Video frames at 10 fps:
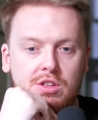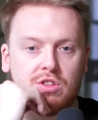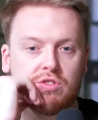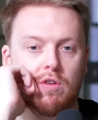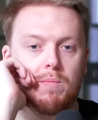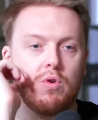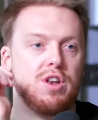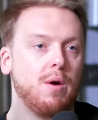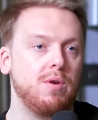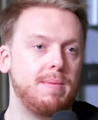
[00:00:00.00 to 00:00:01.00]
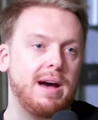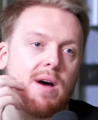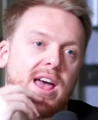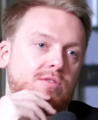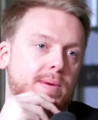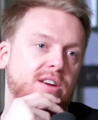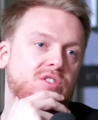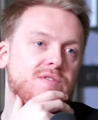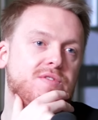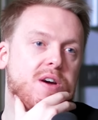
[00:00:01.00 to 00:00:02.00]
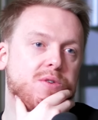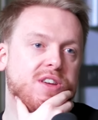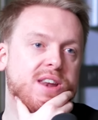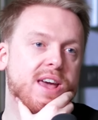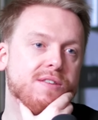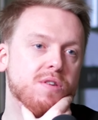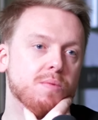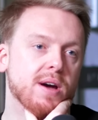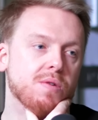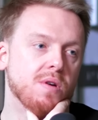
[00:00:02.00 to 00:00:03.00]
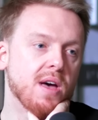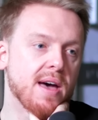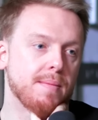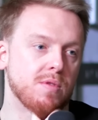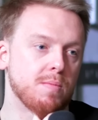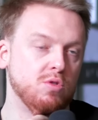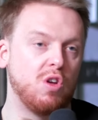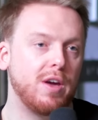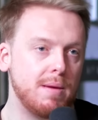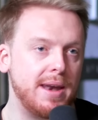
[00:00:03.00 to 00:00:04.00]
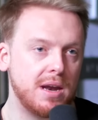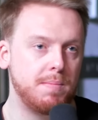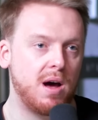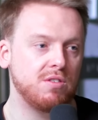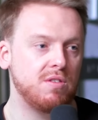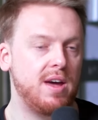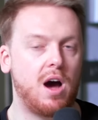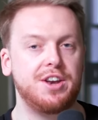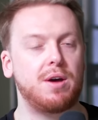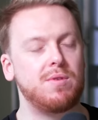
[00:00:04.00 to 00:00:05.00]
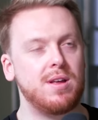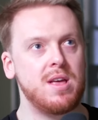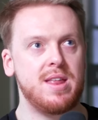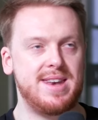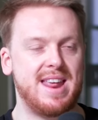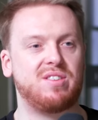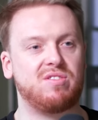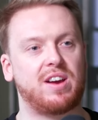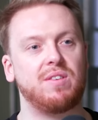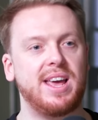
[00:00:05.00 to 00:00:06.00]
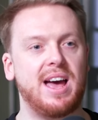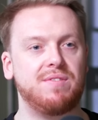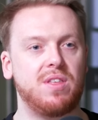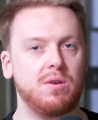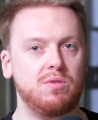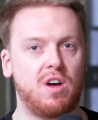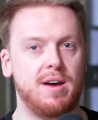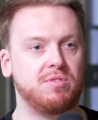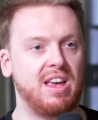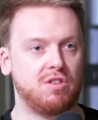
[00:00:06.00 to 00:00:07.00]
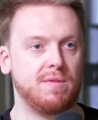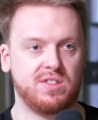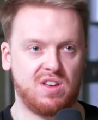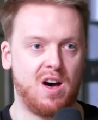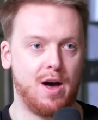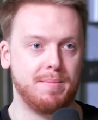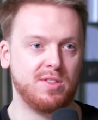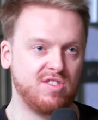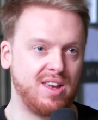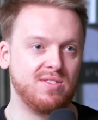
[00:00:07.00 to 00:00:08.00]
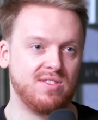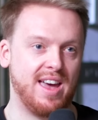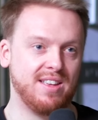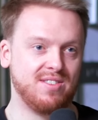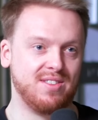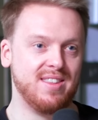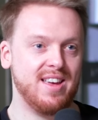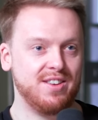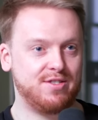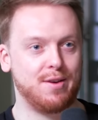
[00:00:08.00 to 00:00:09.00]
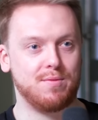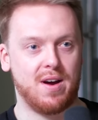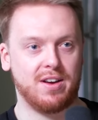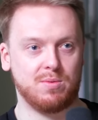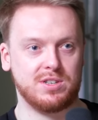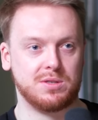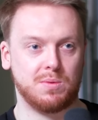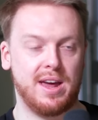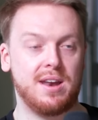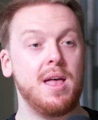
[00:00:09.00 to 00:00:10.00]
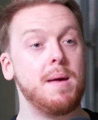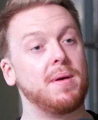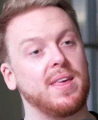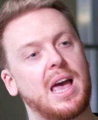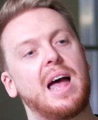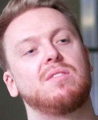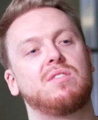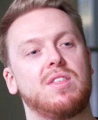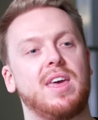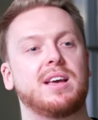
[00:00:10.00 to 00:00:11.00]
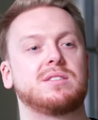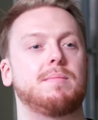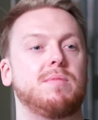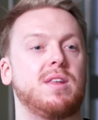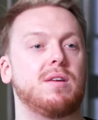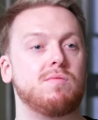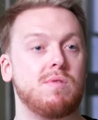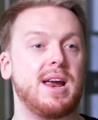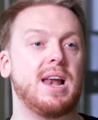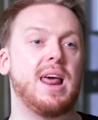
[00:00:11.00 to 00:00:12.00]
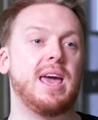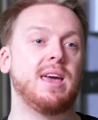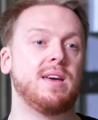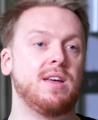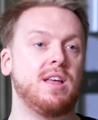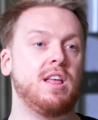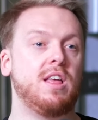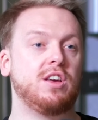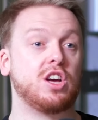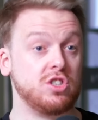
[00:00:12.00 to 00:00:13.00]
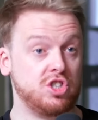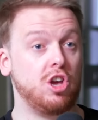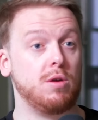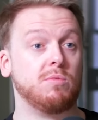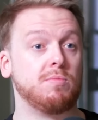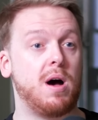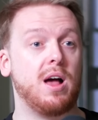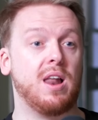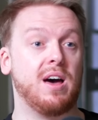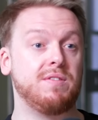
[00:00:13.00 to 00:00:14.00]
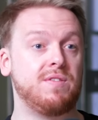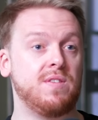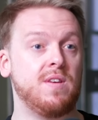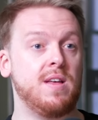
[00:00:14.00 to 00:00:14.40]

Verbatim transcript: the sort of more known about aspects of OCD, if you will, um, the more documented parts of it. I don't necessarily have those. I obsess over time and sunsets and sunrise, which is weird. But the cancer thing is something that really consumes my life.